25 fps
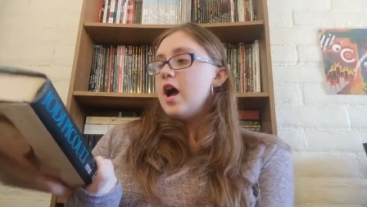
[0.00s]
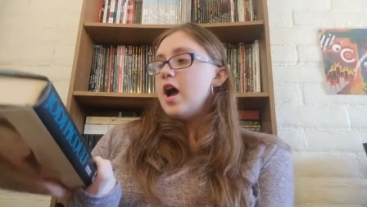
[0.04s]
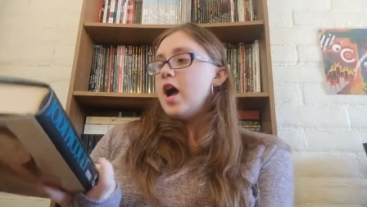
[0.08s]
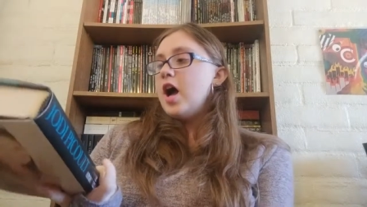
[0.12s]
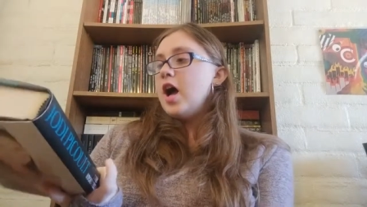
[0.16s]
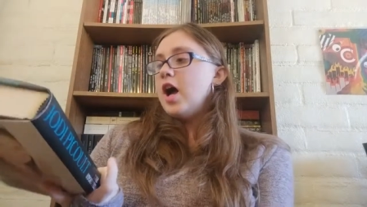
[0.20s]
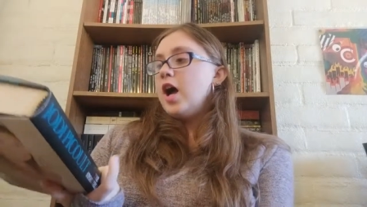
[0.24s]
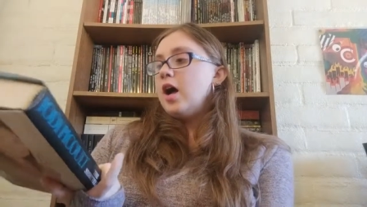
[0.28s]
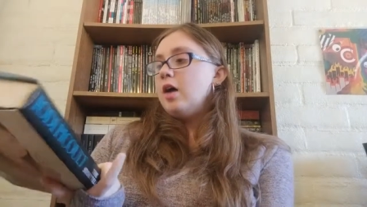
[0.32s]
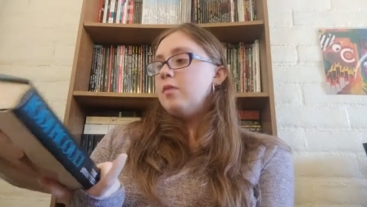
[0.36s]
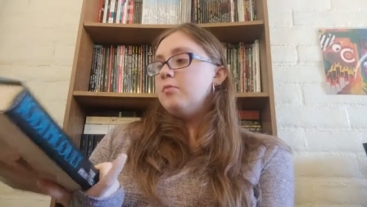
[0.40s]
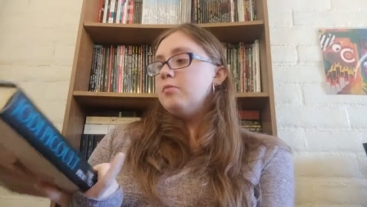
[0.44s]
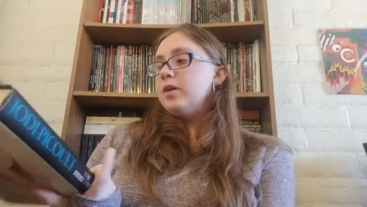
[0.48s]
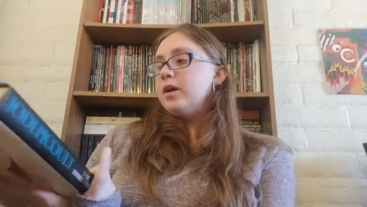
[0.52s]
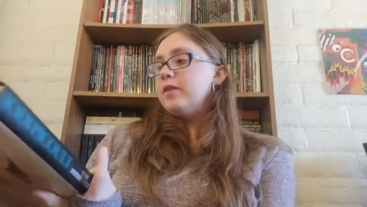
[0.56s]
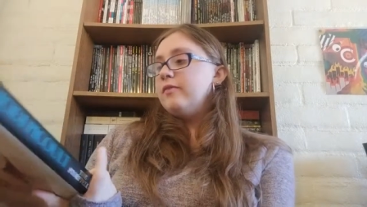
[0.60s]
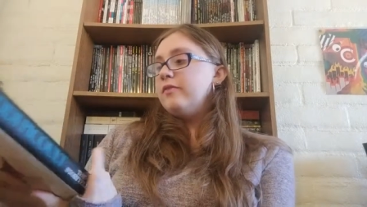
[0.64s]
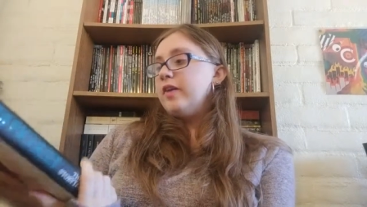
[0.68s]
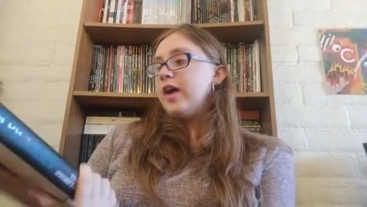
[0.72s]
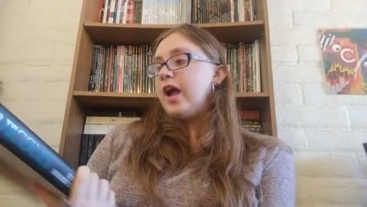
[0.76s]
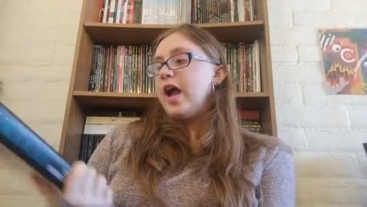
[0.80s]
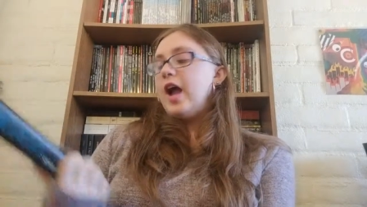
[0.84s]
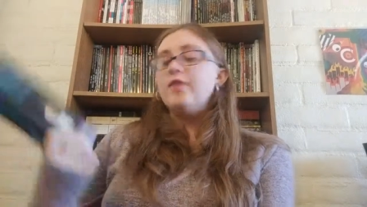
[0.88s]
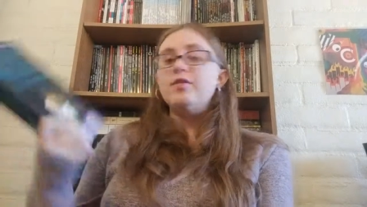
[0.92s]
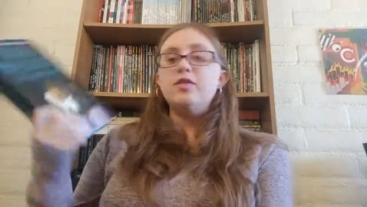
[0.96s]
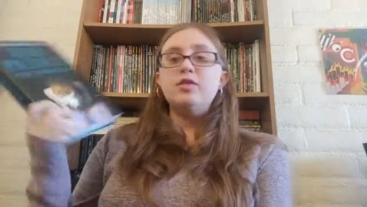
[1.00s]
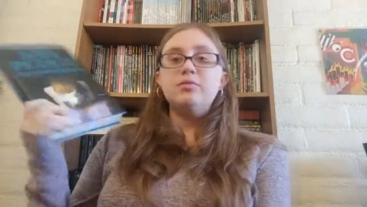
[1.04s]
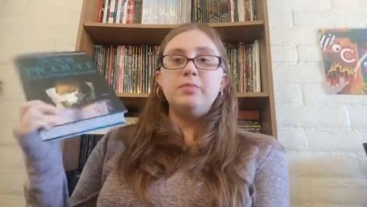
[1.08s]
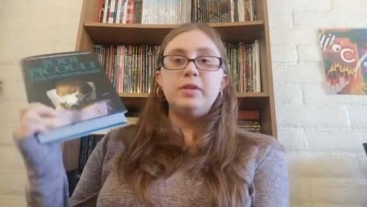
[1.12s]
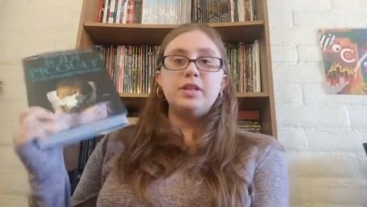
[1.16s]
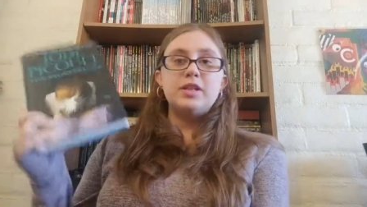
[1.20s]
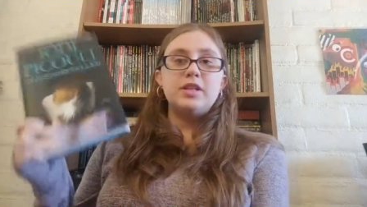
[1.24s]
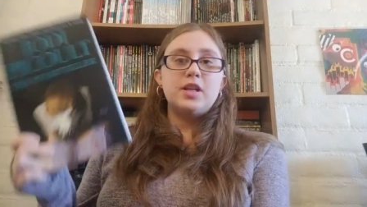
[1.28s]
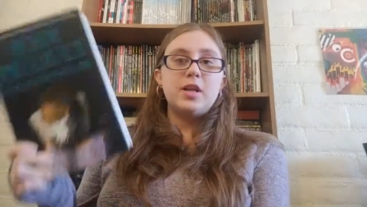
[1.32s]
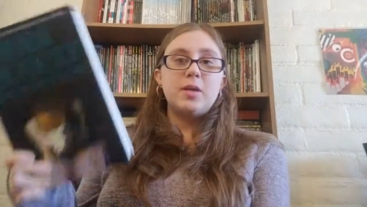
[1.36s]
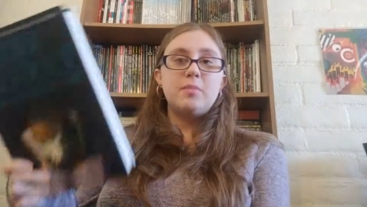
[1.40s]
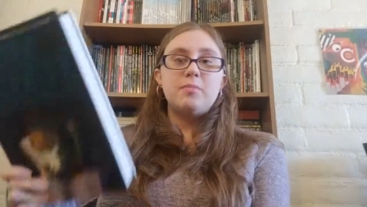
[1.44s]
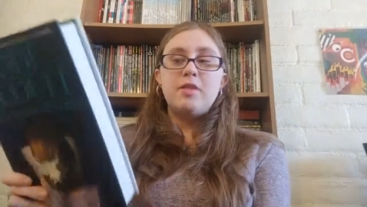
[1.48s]
Um, if I haven't
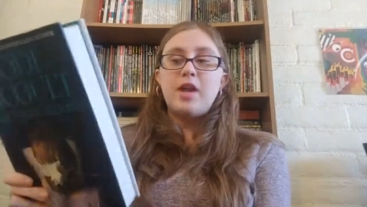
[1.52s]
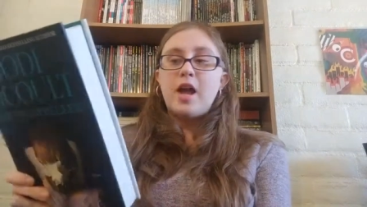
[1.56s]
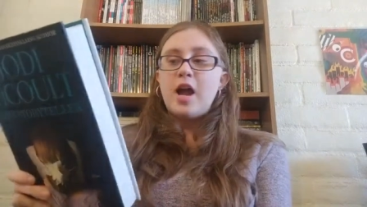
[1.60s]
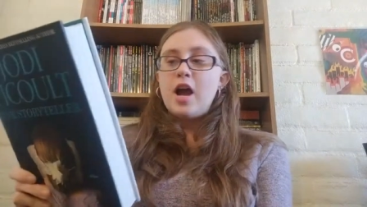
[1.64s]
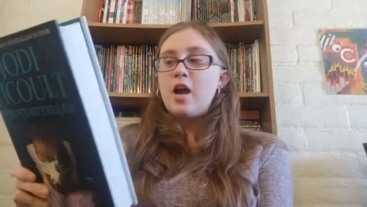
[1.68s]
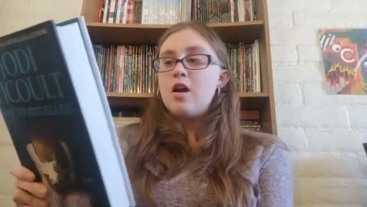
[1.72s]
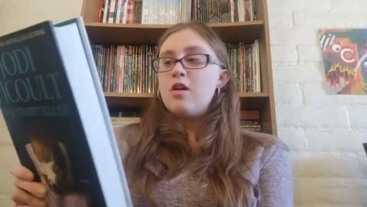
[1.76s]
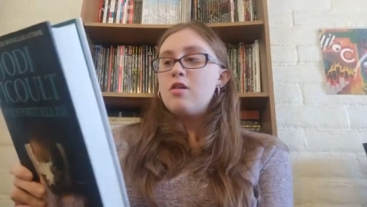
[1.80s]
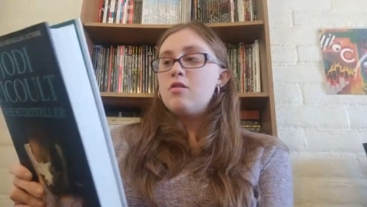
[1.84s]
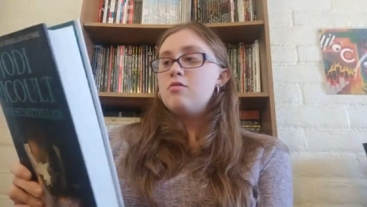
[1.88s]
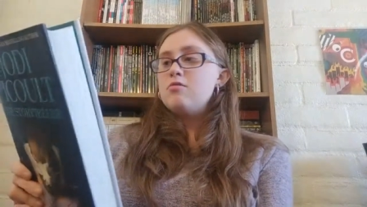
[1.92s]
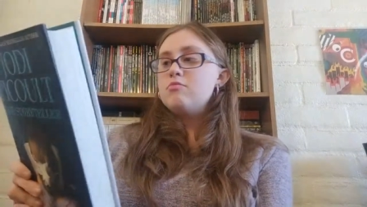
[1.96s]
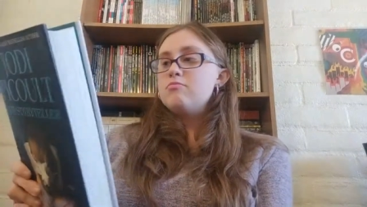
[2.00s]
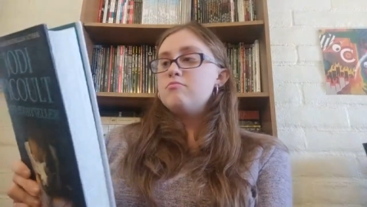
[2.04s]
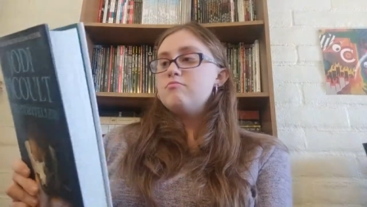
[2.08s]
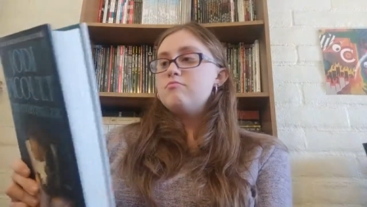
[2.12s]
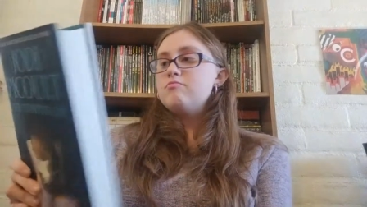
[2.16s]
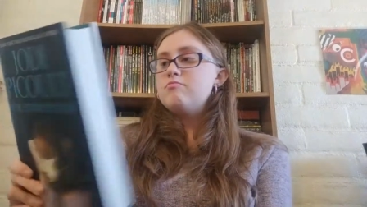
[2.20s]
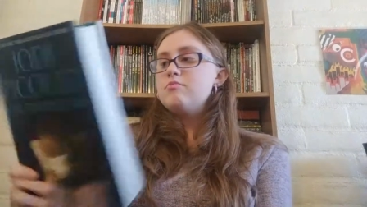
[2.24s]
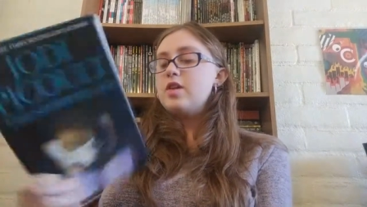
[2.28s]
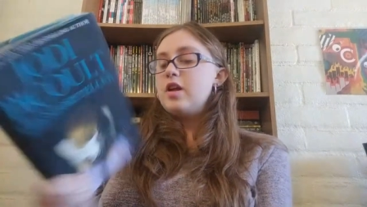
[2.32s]
picked it up now,